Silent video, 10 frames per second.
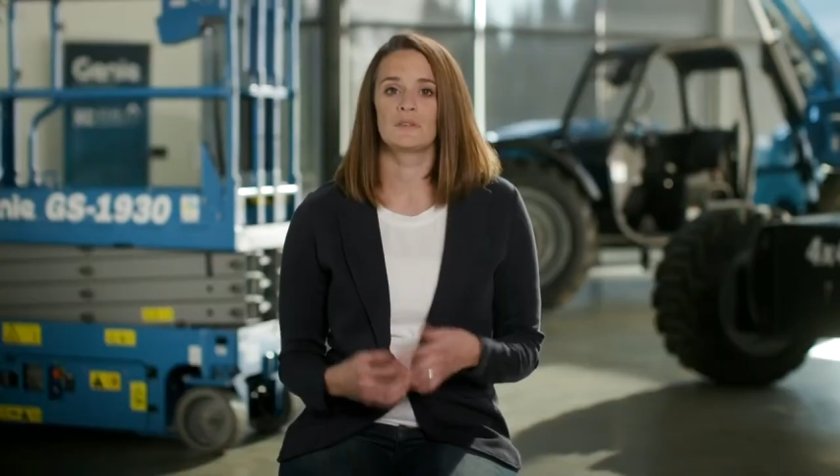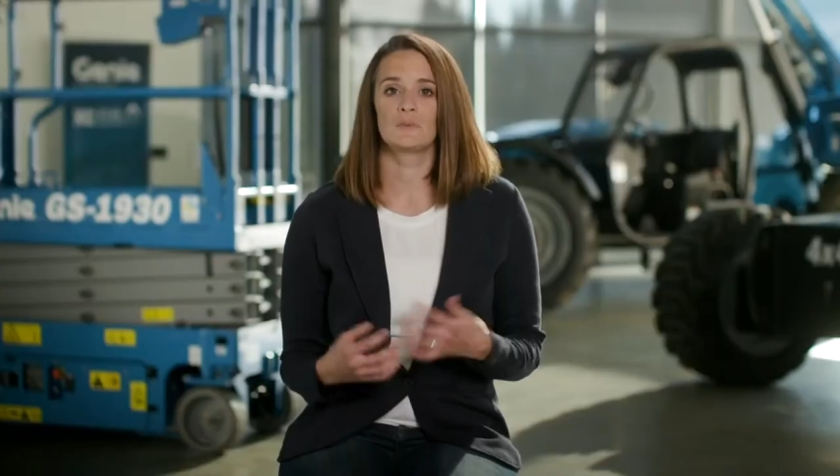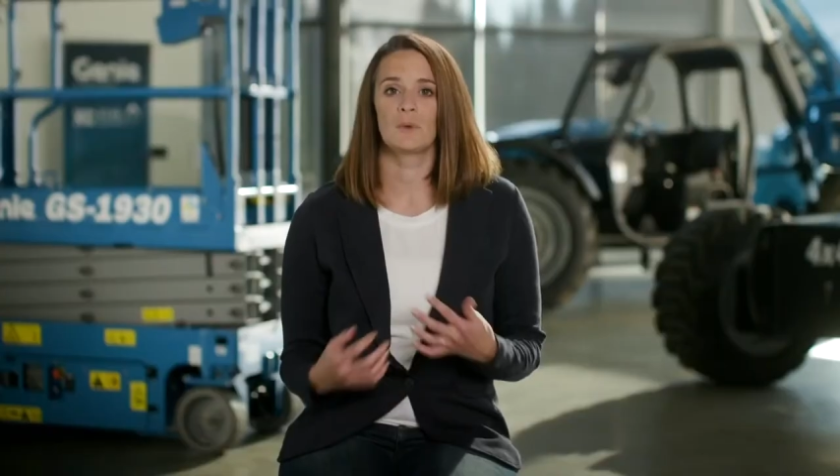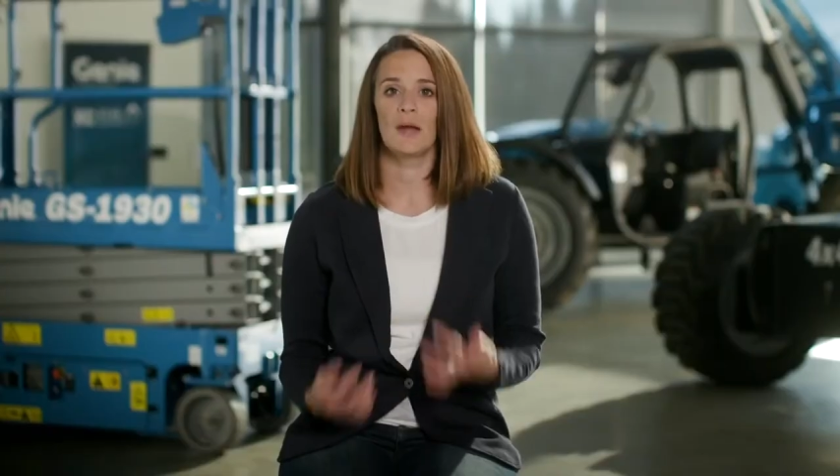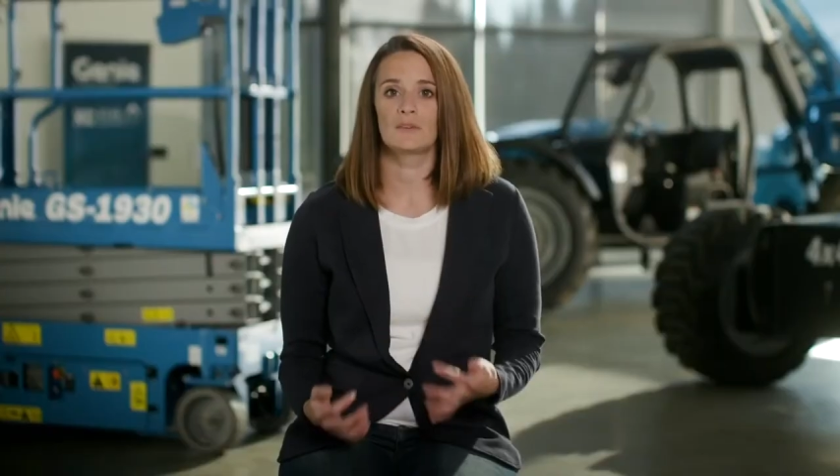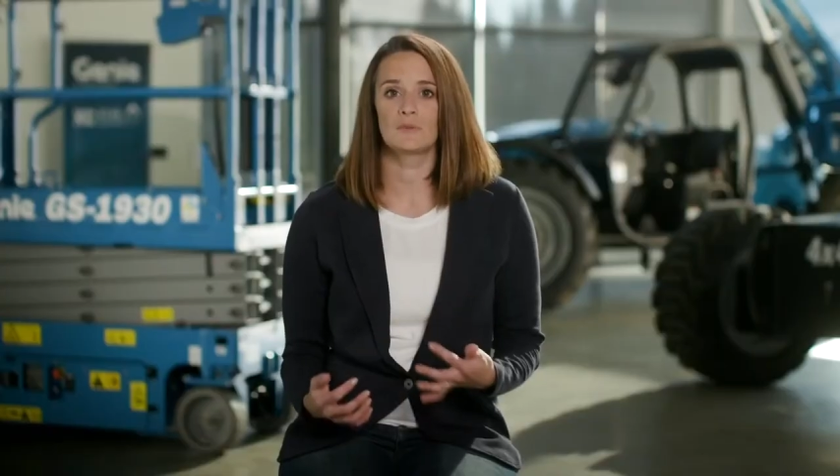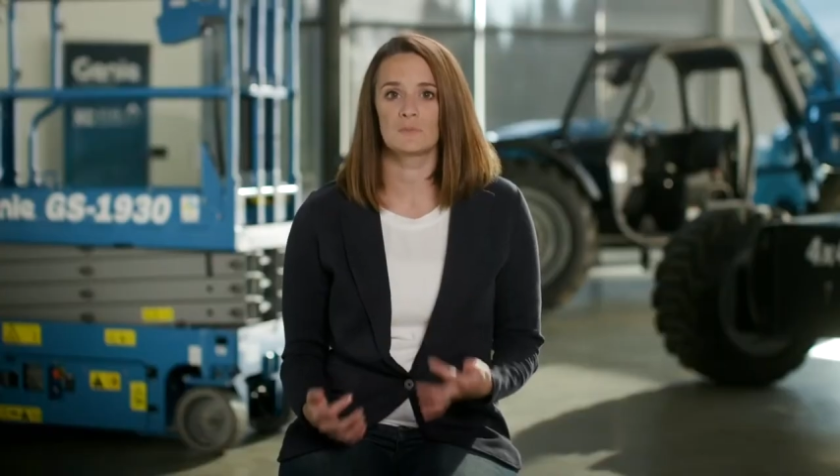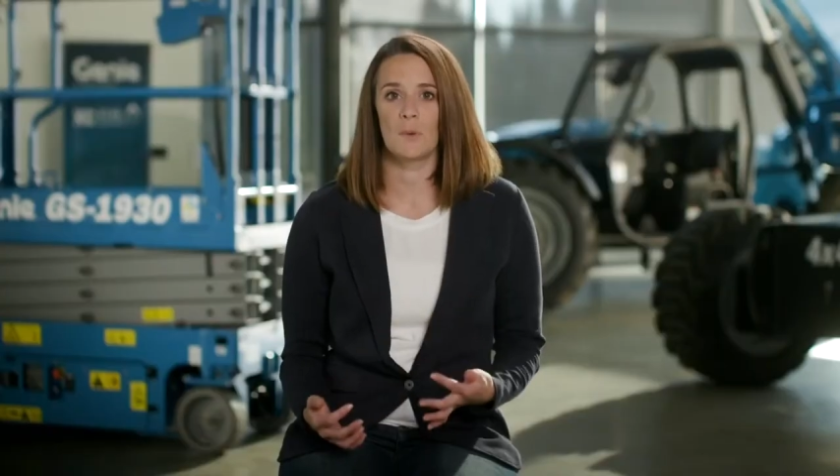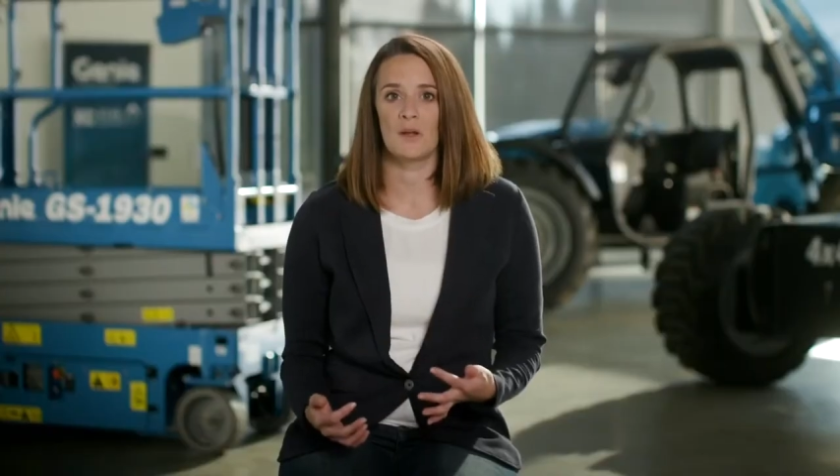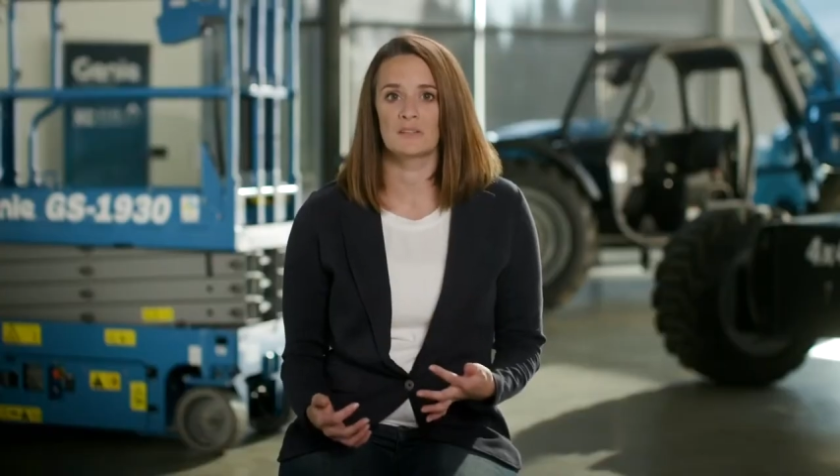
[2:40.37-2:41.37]
in direct
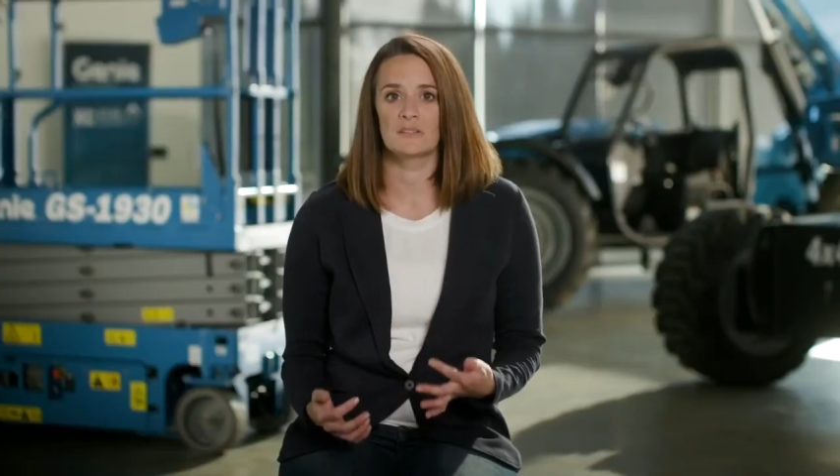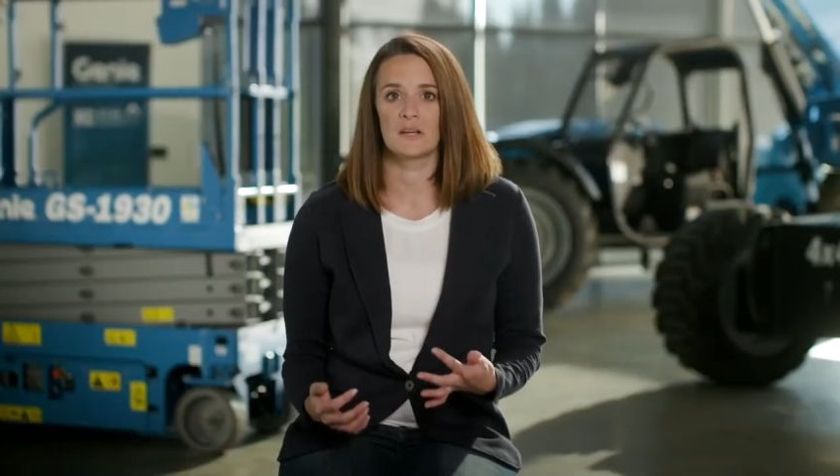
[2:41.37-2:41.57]
response to